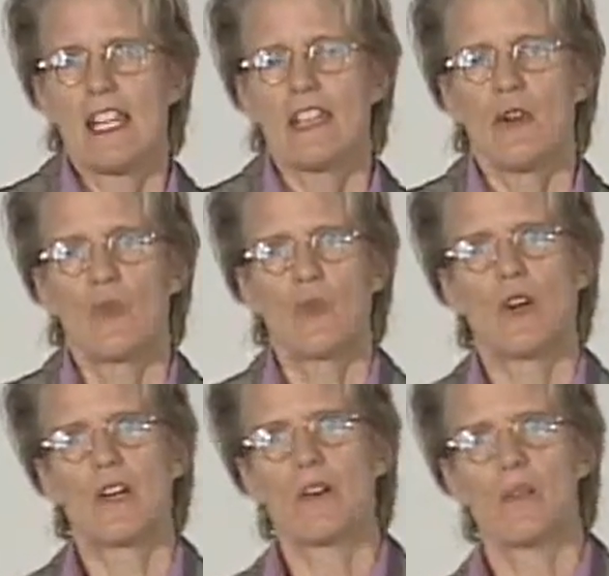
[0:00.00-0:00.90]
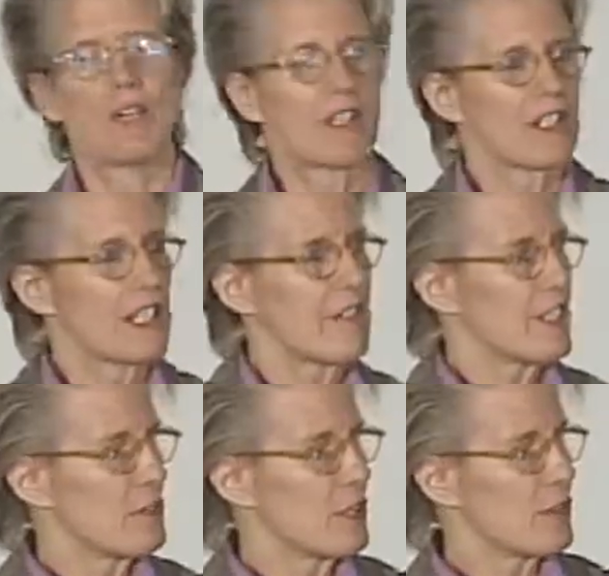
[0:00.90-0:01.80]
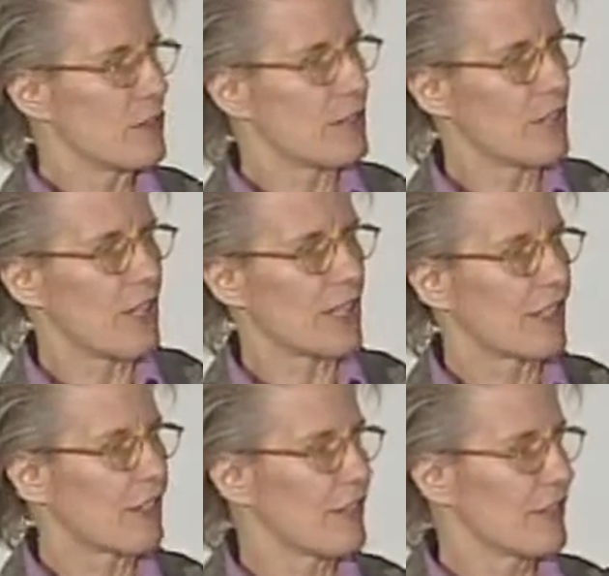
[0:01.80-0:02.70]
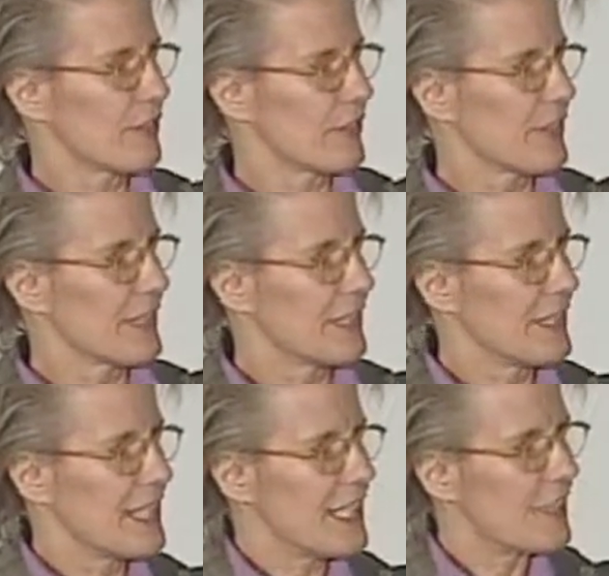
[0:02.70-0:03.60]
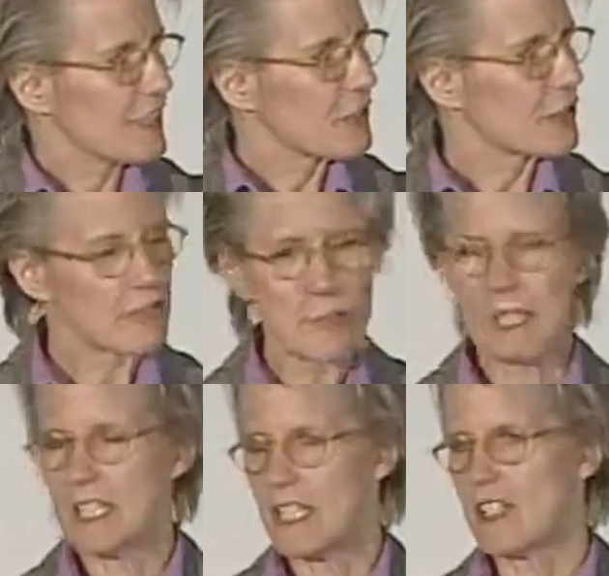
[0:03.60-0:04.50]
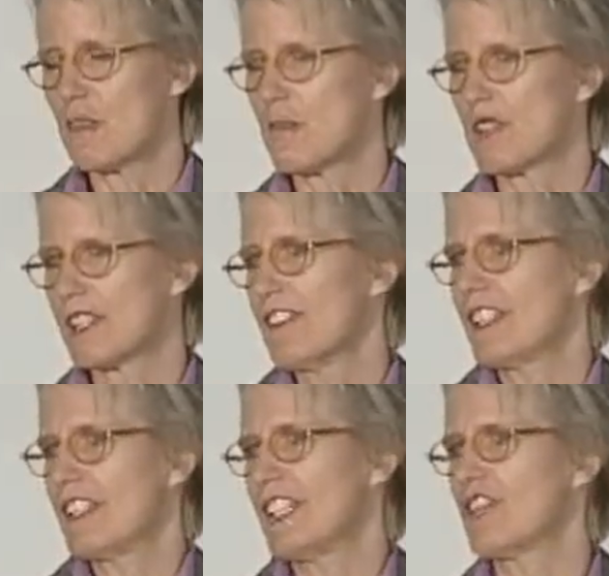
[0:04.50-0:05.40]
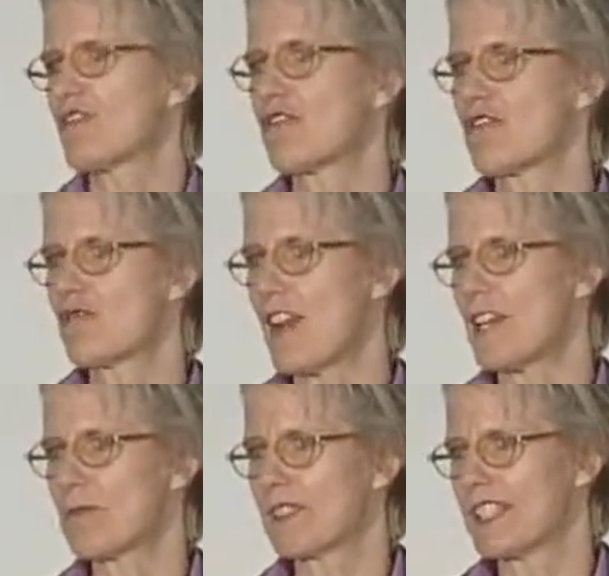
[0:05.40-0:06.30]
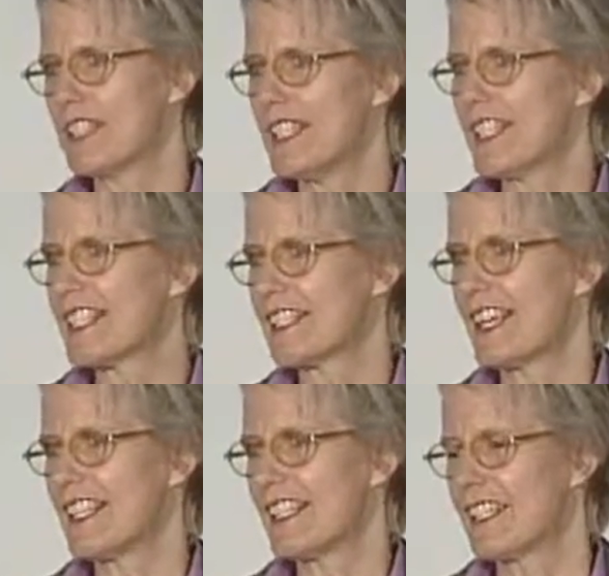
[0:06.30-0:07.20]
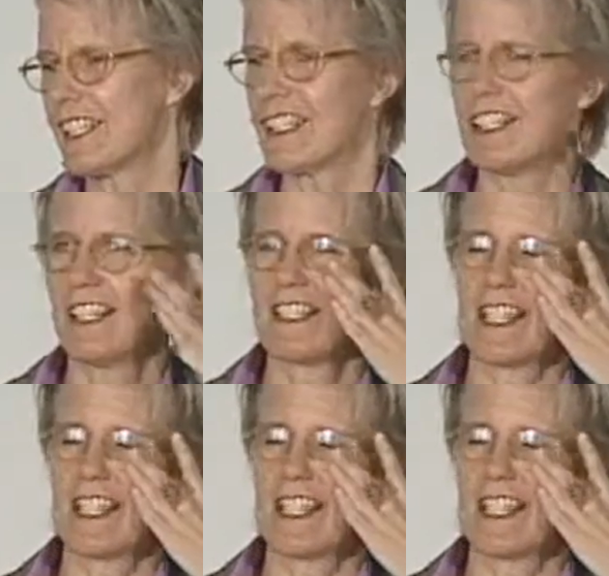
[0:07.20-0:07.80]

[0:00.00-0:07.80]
You know, we're living, we were talking earlier with the Dean of the School of Communication, we're living in incredibly exciting